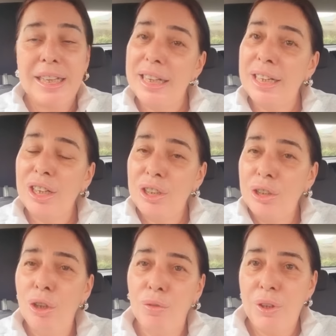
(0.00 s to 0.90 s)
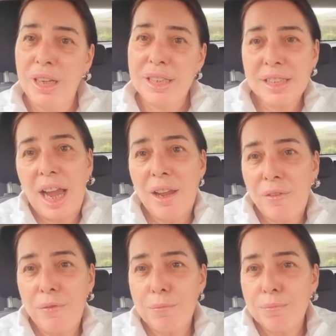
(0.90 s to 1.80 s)
and a lovely,
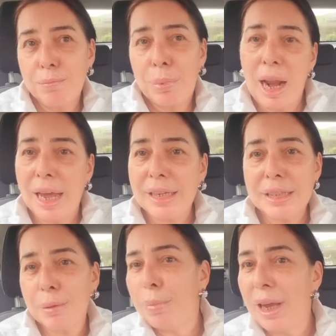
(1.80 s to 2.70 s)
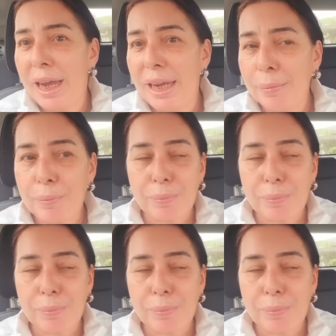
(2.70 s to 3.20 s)
safe place to be,